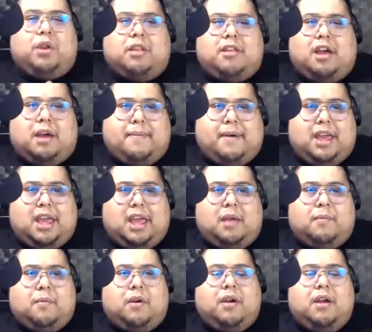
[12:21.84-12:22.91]
to talk about
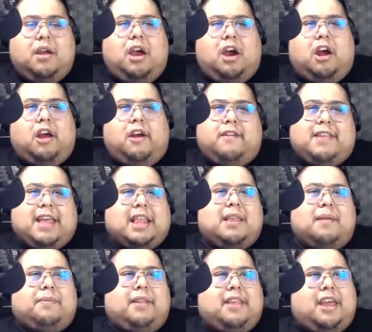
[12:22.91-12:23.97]
him, or is that
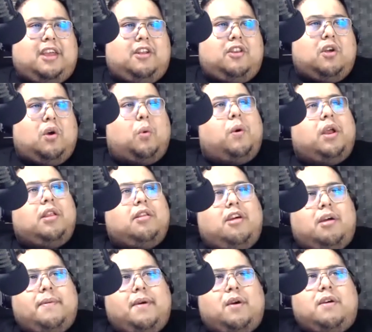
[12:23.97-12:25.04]
something that you don't want to
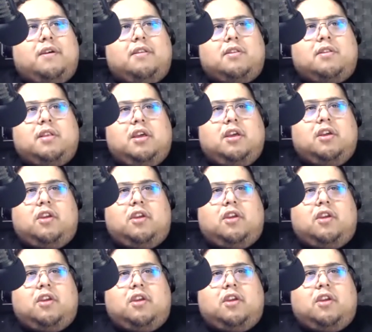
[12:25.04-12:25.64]
talk about because